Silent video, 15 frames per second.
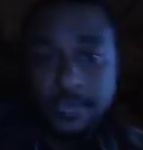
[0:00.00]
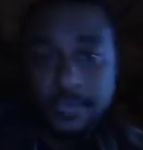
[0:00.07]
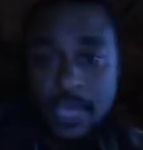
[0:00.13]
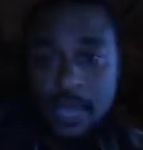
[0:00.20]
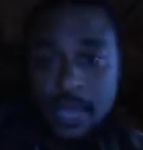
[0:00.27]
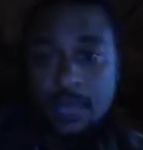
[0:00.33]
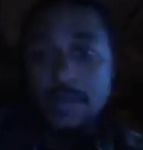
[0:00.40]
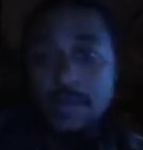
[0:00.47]

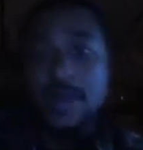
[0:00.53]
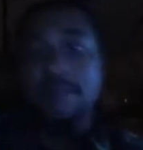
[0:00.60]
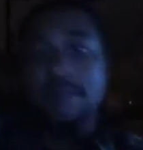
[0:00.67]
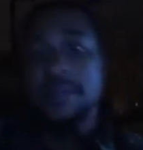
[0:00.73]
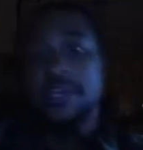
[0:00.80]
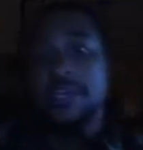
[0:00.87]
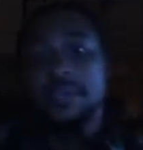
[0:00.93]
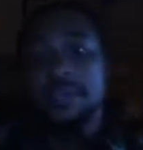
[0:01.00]
Y'all know what I
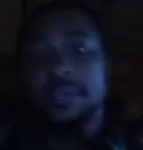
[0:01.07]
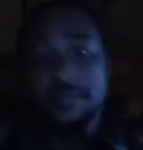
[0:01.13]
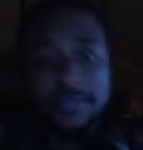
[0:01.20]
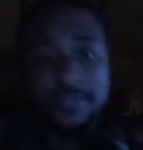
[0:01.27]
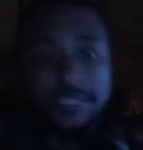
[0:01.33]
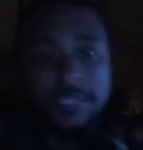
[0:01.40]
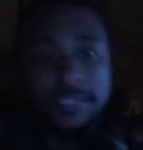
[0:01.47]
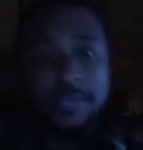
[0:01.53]
mean.
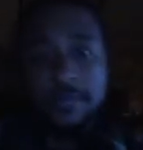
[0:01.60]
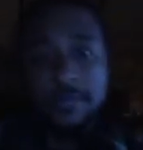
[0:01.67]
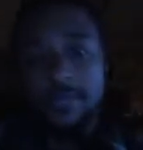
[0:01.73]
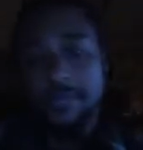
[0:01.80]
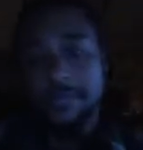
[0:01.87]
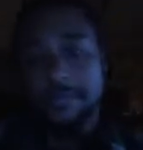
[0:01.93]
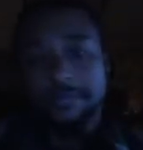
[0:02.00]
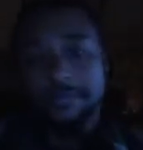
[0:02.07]

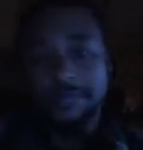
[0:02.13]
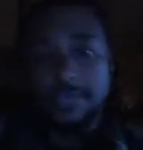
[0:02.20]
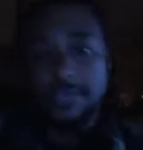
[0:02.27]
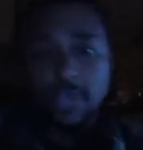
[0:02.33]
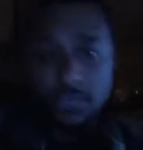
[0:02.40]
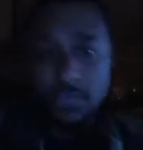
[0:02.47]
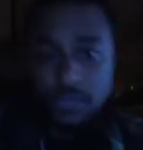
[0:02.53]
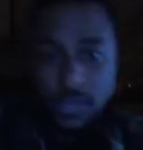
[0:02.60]
Snippet.
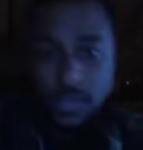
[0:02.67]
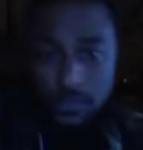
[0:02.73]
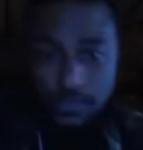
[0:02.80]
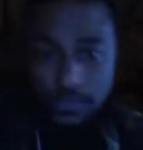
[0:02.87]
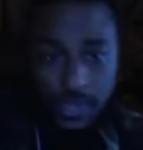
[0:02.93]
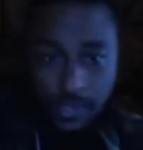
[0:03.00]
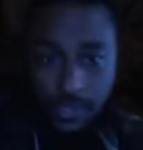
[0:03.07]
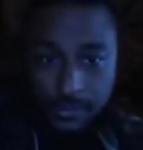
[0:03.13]
No
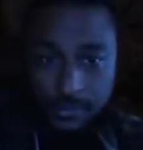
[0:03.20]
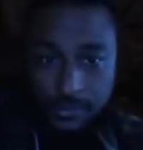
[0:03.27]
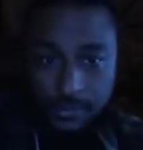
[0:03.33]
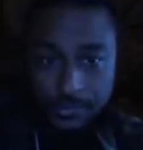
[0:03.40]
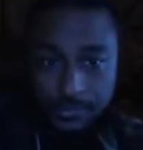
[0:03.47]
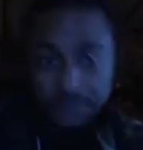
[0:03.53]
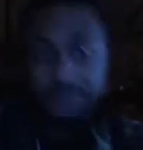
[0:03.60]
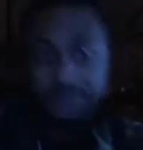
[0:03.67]
turtlenecks.